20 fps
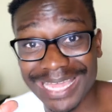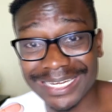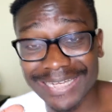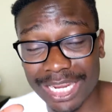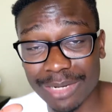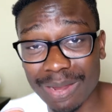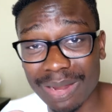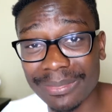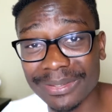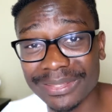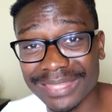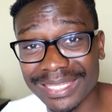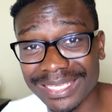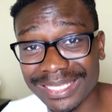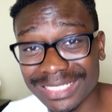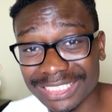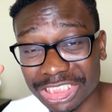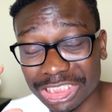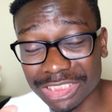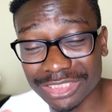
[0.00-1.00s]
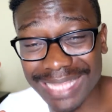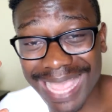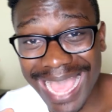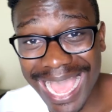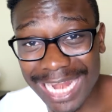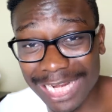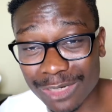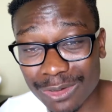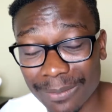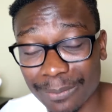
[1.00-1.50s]
Now you might be thinking it's just
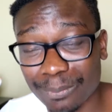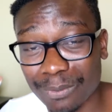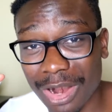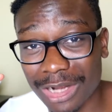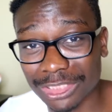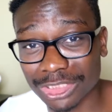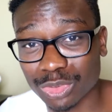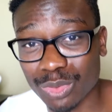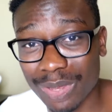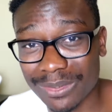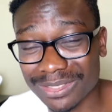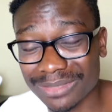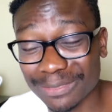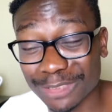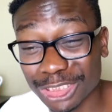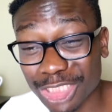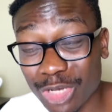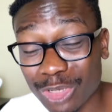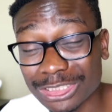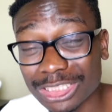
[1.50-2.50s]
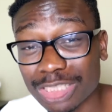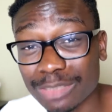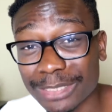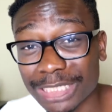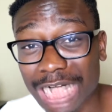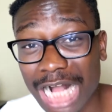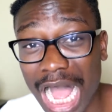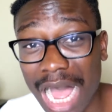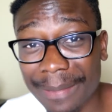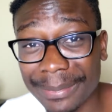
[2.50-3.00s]
adding what products to the website, but no, it's a little
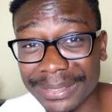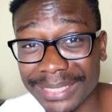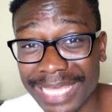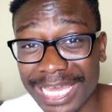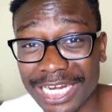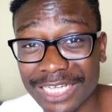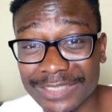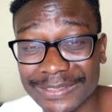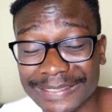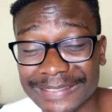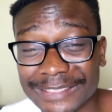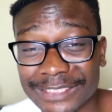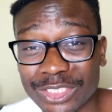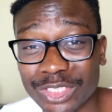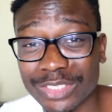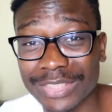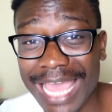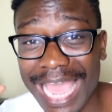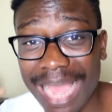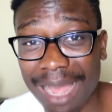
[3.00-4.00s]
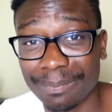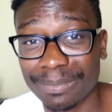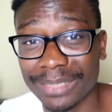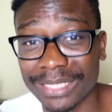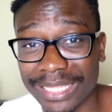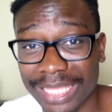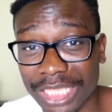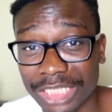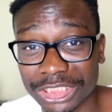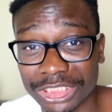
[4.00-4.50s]
bit complicated because certain
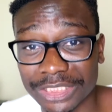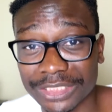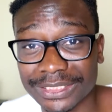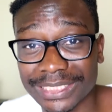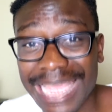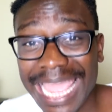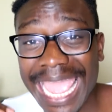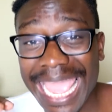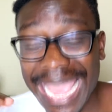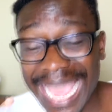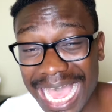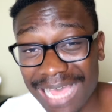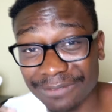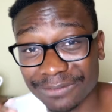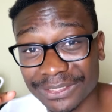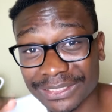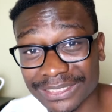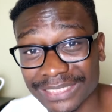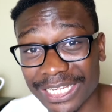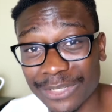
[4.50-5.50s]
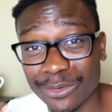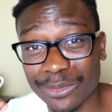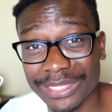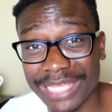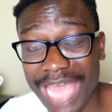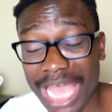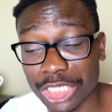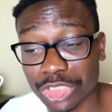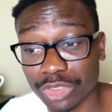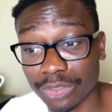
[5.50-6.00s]
applications have to sync with
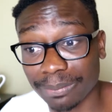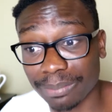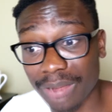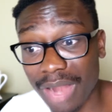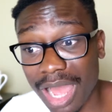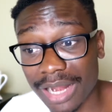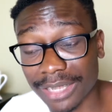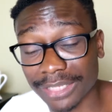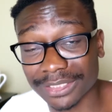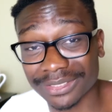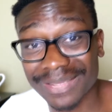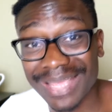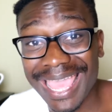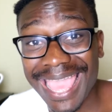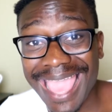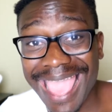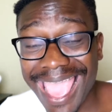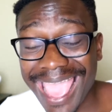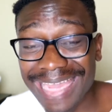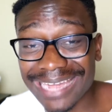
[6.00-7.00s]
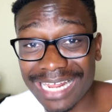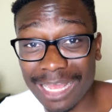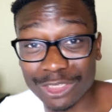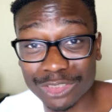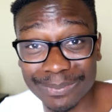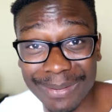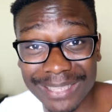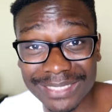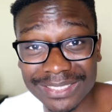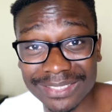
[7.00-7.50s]
the actual product. And I
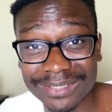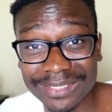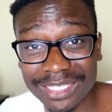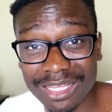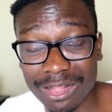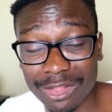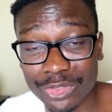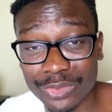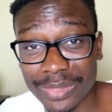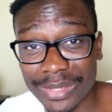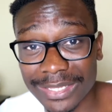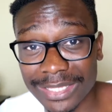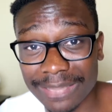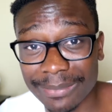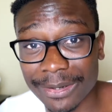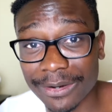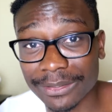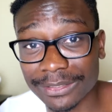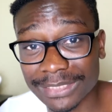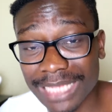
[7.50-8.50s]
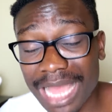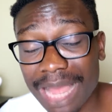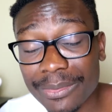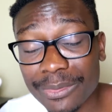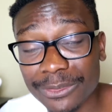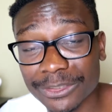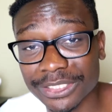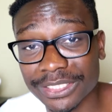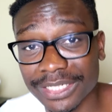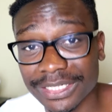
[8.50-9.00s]
was basically calculating the amount of time
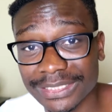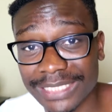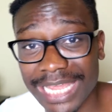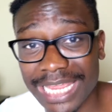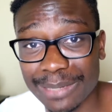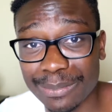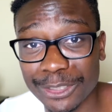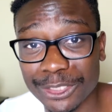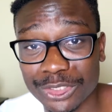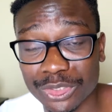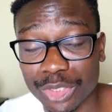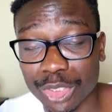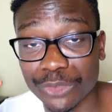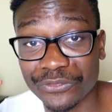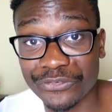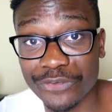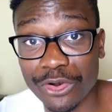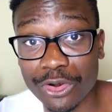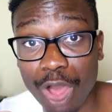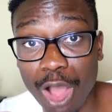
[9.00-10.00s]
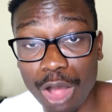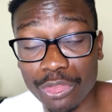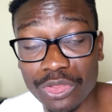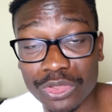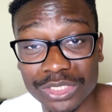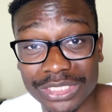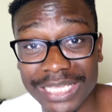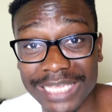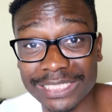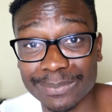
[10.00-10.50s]
it was gonna take me to convert all
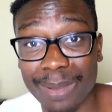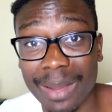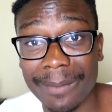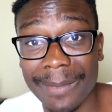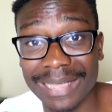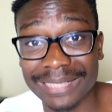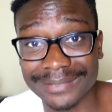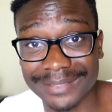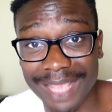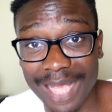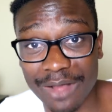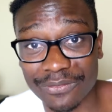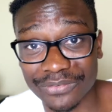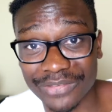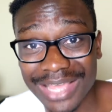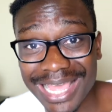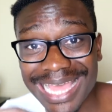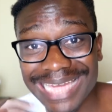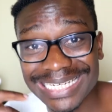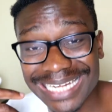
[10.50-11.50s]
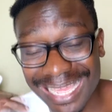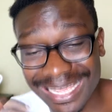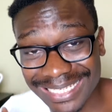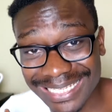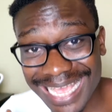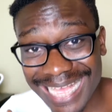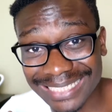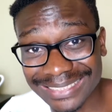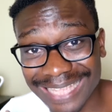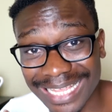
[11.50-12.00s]
those things by myself. Now
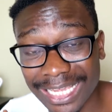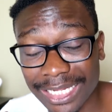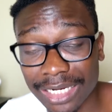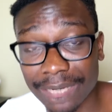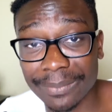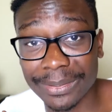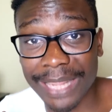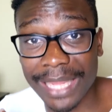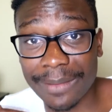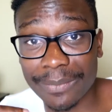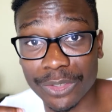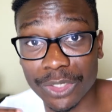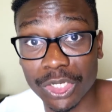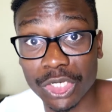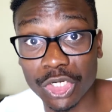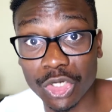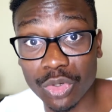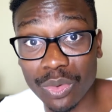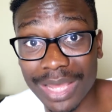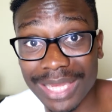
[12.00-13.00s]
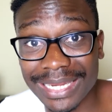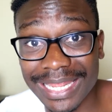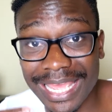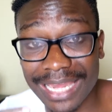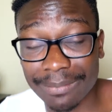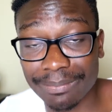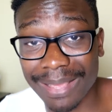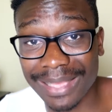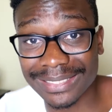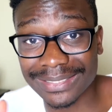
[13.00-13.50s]
yes, I could have been able to do it
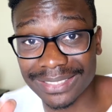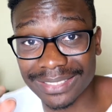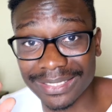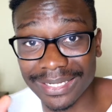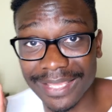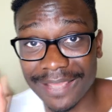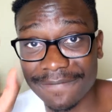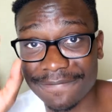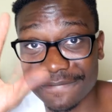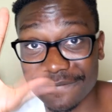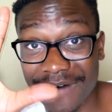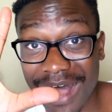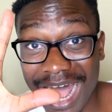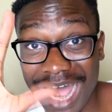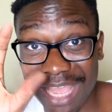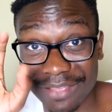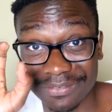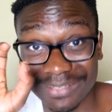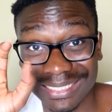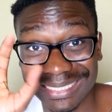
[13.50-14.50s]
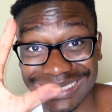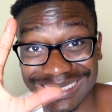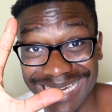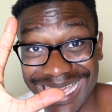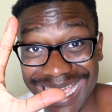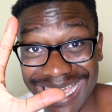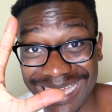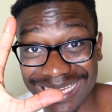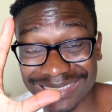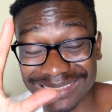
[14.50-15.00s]
in basically 5
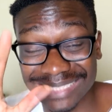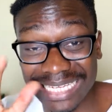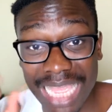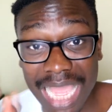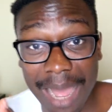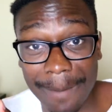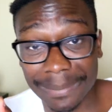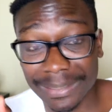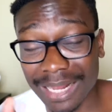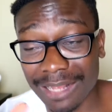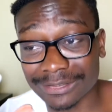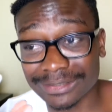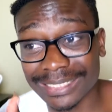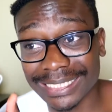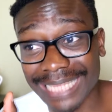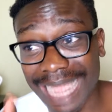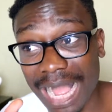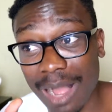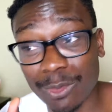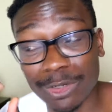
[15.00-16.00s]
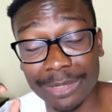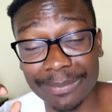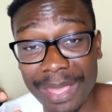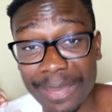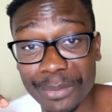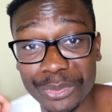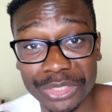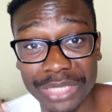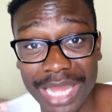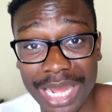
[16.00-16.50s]
days, but I was like, I wanna be
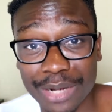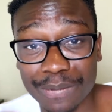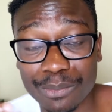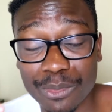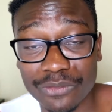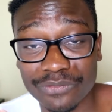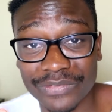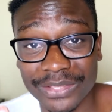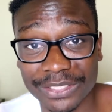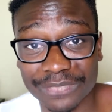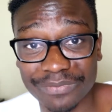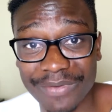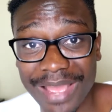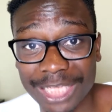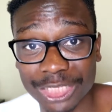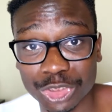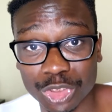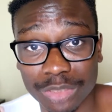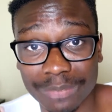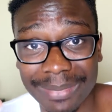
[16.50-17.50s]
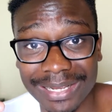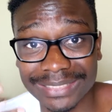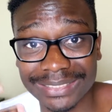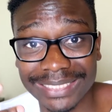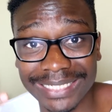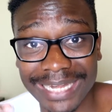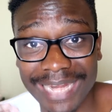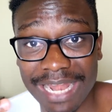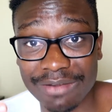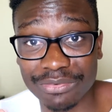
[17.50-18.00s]
able to kind of move things faster and
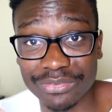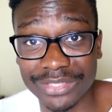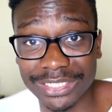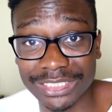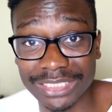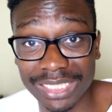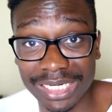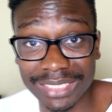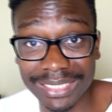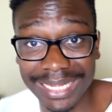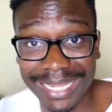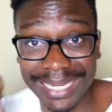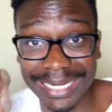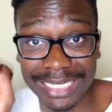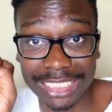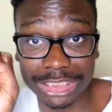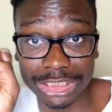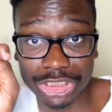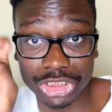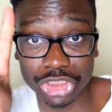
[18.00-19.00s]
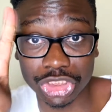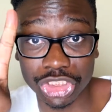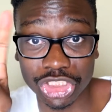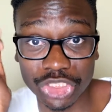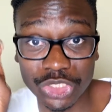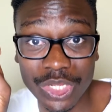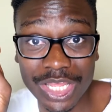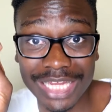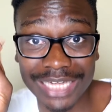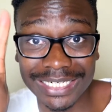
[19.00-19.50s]
basically get everything done in
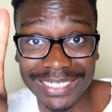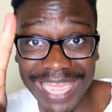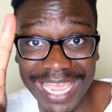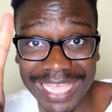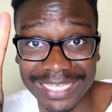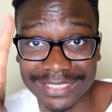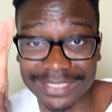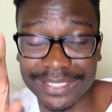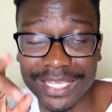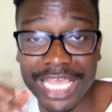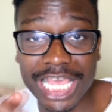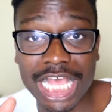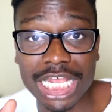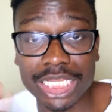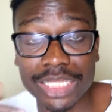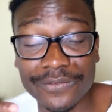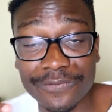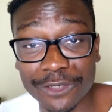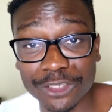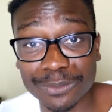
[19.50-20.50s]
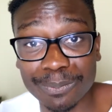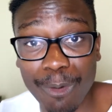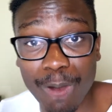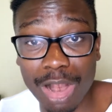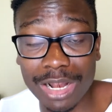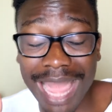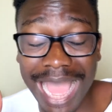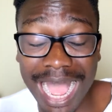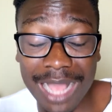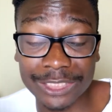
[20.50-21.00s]
2 days. So the first part,